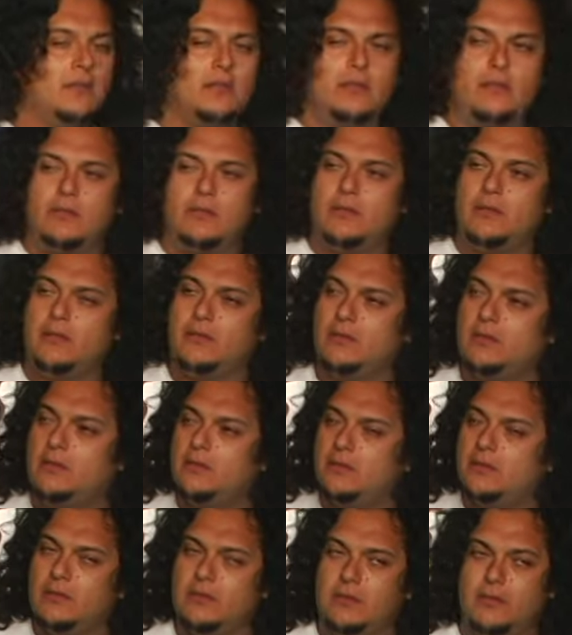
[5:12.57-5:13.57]

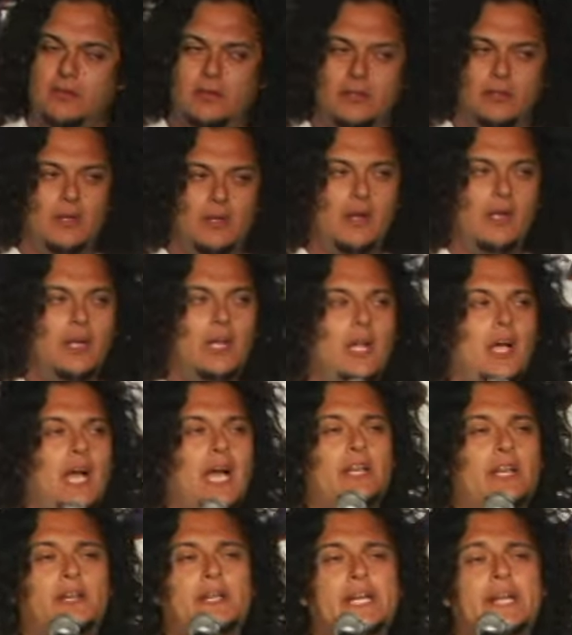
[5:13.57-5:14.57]

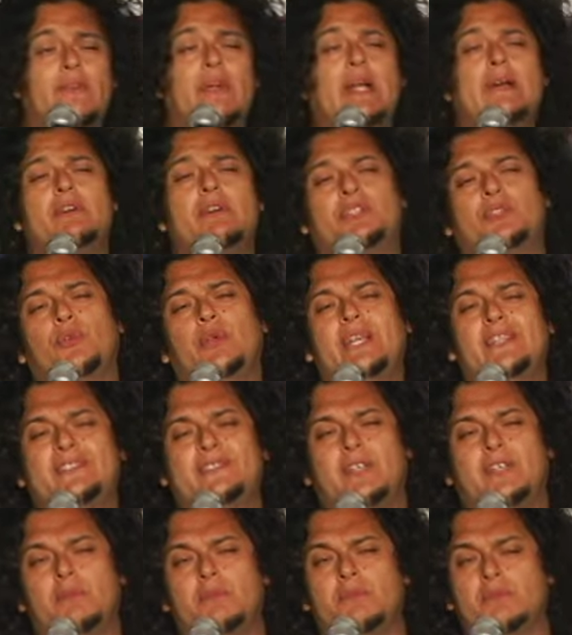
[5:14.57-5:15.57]
I could never have a
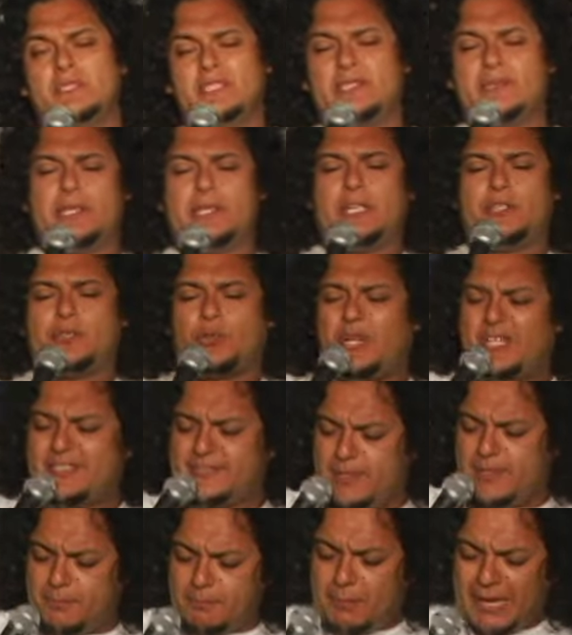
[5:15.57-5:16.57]
threesome. This is not a
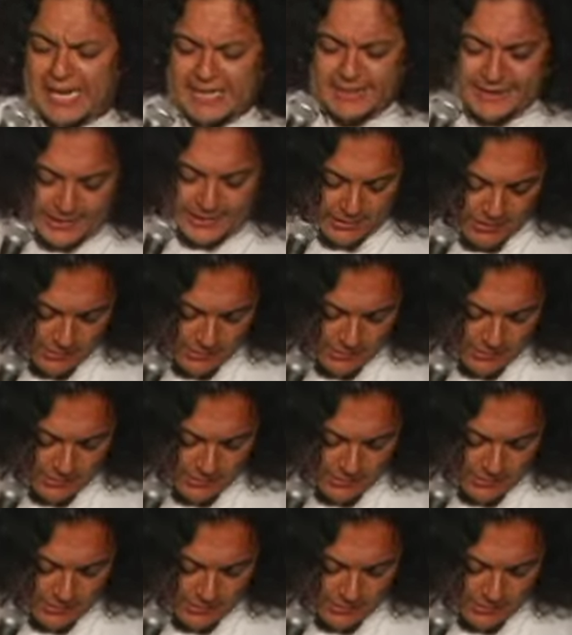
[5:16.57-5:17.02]
threesome body.